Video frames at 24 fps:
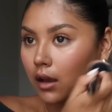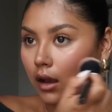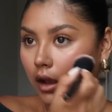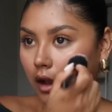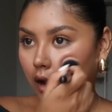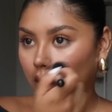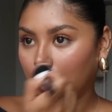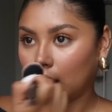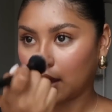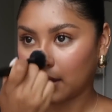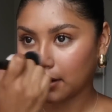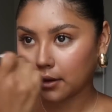
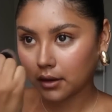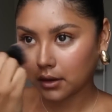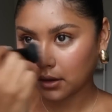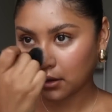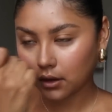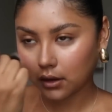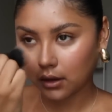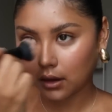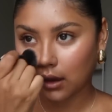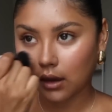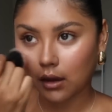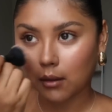
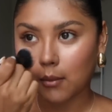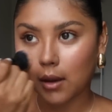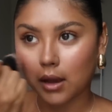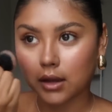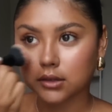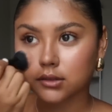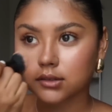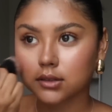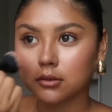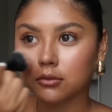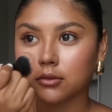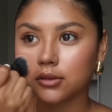I am
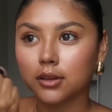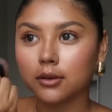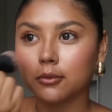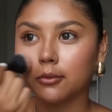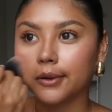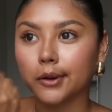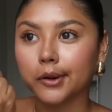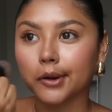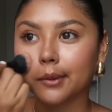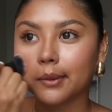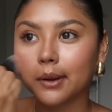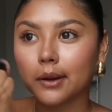actually really
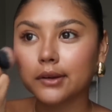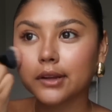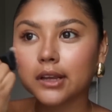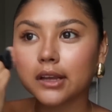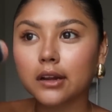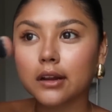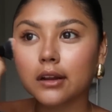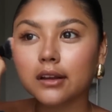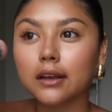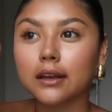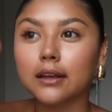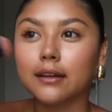weird about
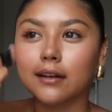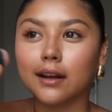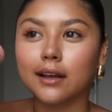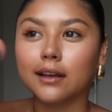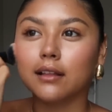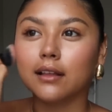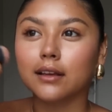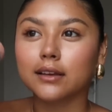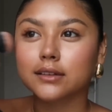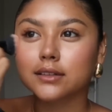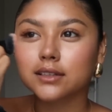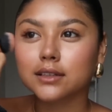dating and I
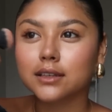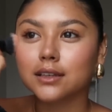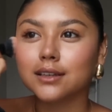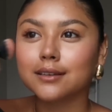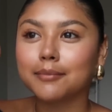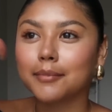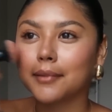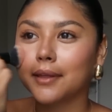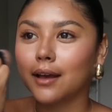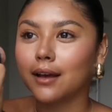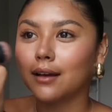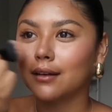like to
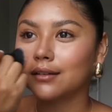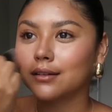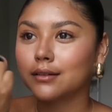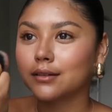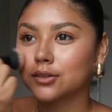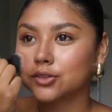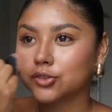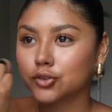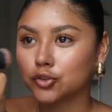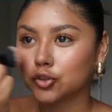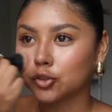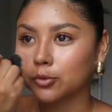keep that
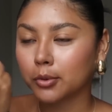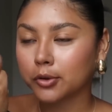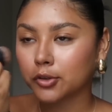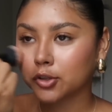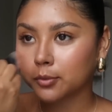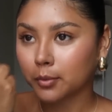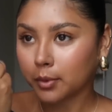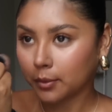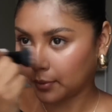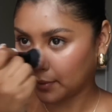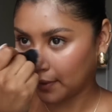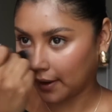super
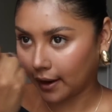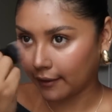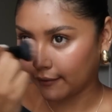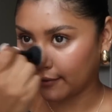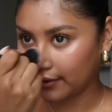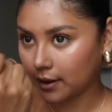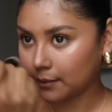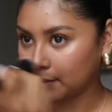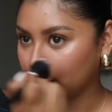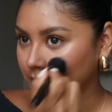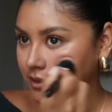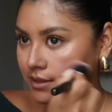
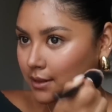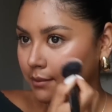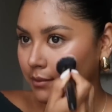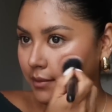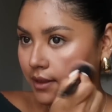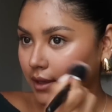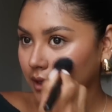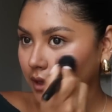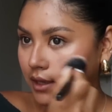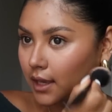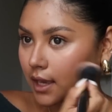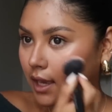private, but
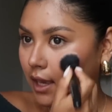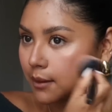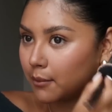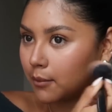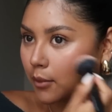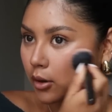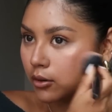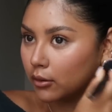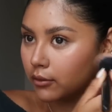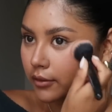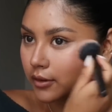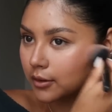something came
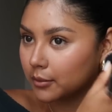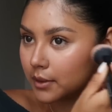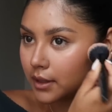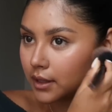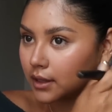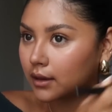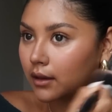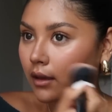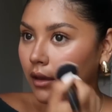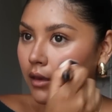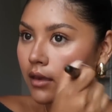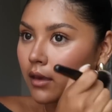over
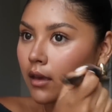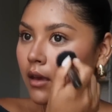me